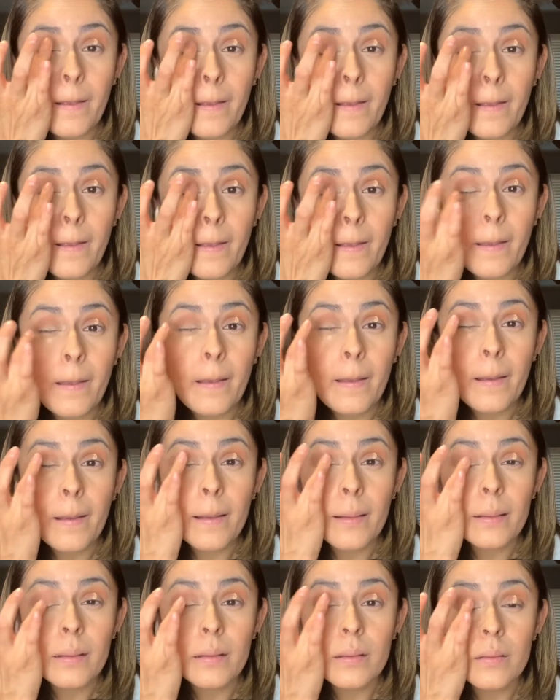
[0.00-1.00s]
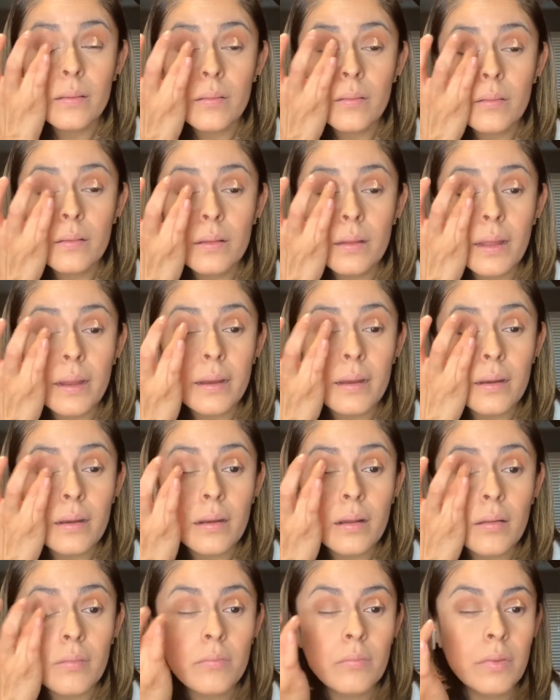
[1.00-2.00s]
and if I need more, I apply
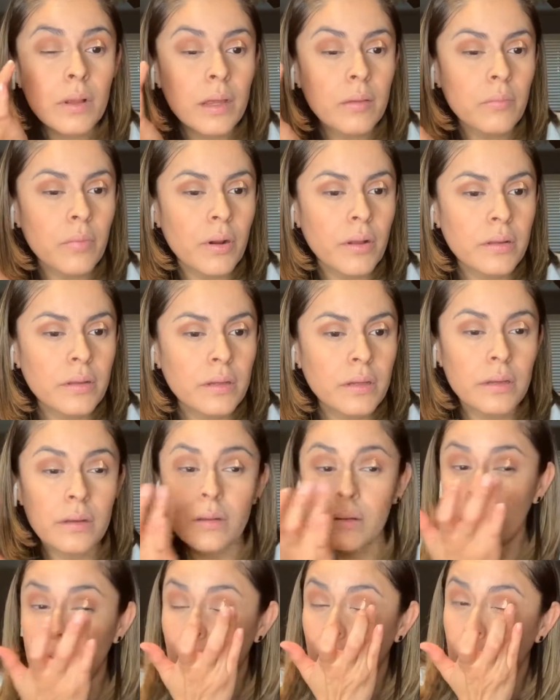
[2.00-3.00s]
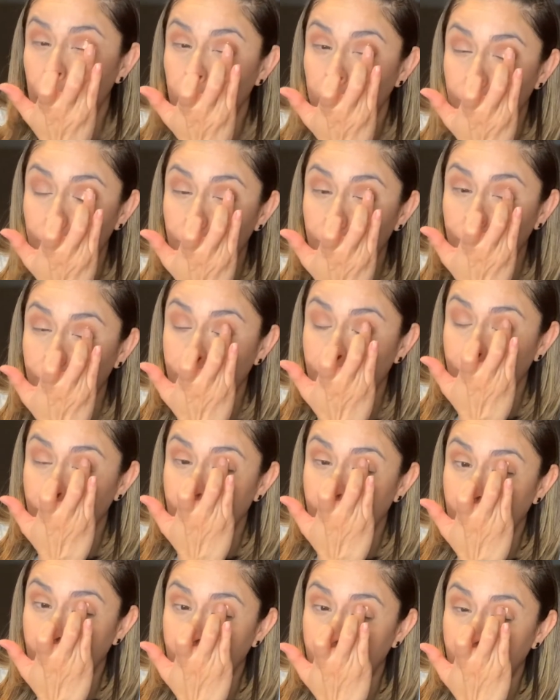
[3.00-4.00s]
more. Then I'm gonna
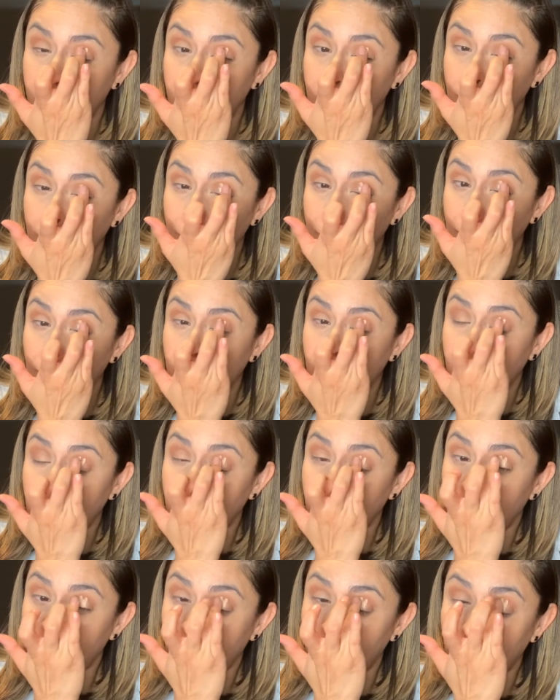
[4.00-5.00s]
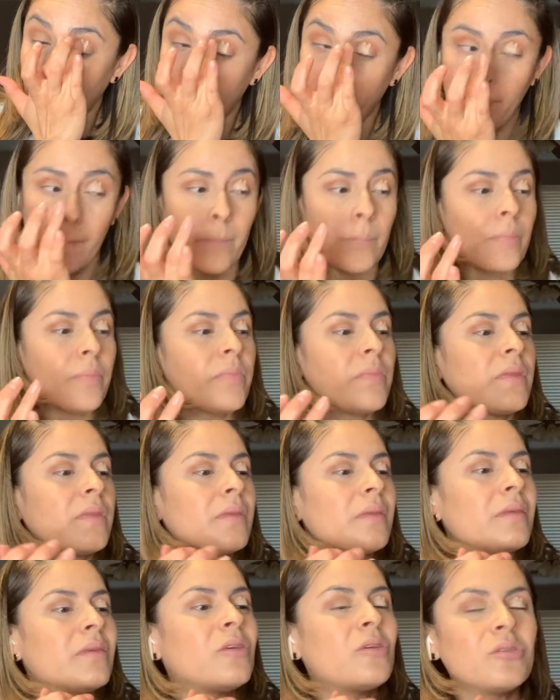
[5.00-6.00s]
tap it there, and it looks like
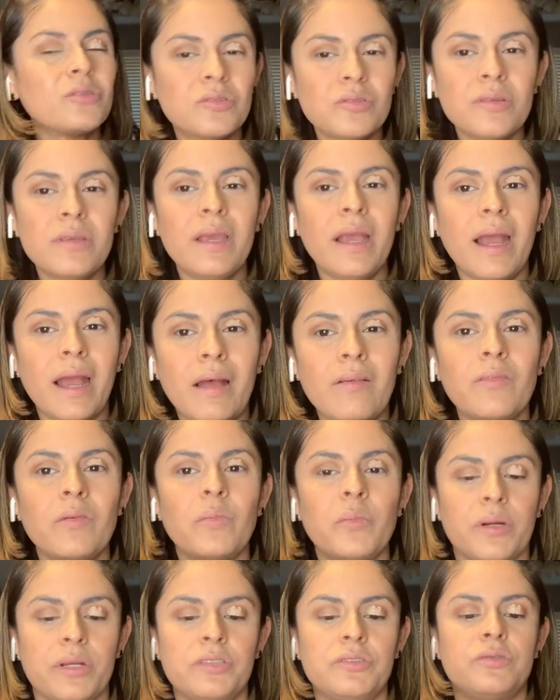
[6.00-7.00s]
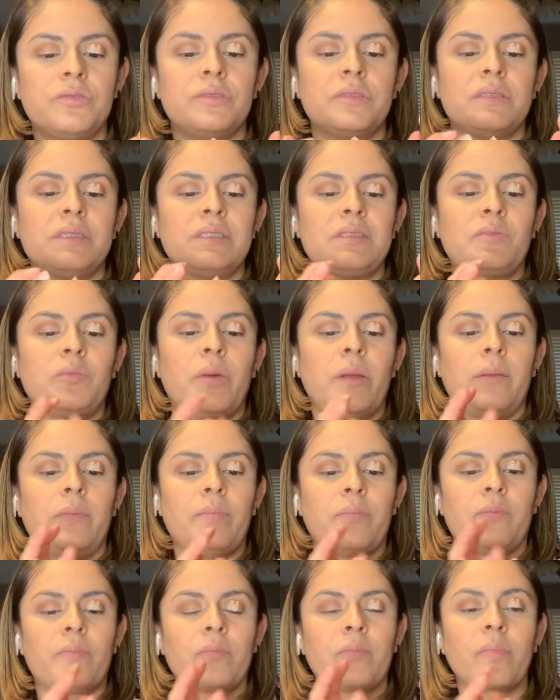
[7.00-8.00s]
me pasé de la raya.
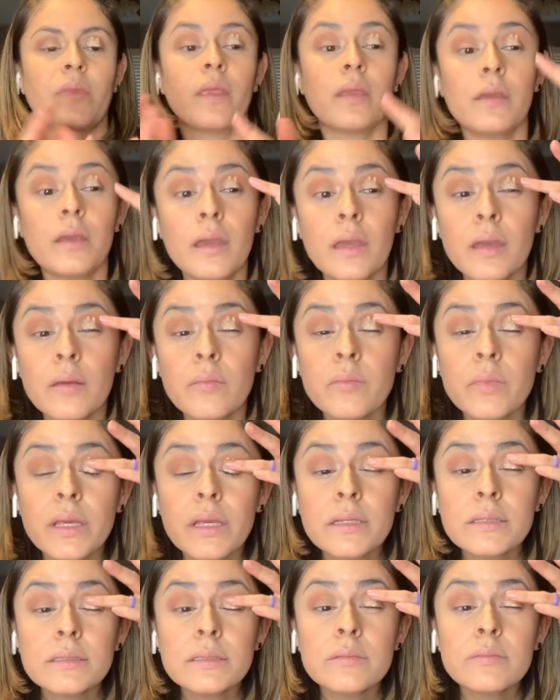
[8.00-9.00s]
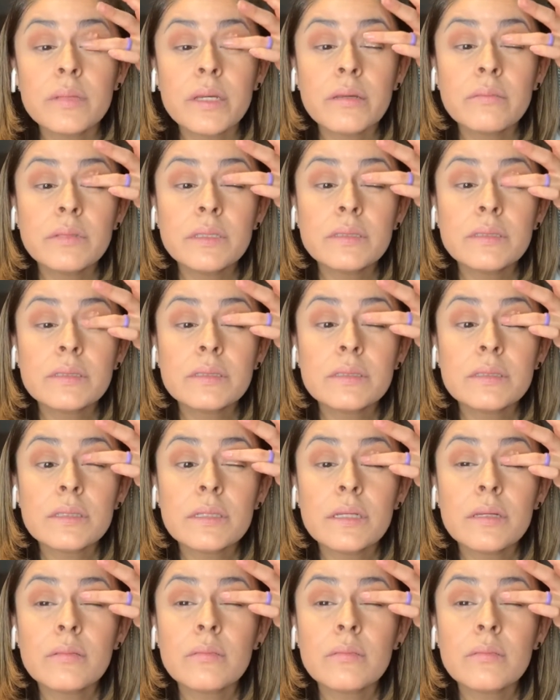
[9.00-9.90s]
So I'm gonna tap it in,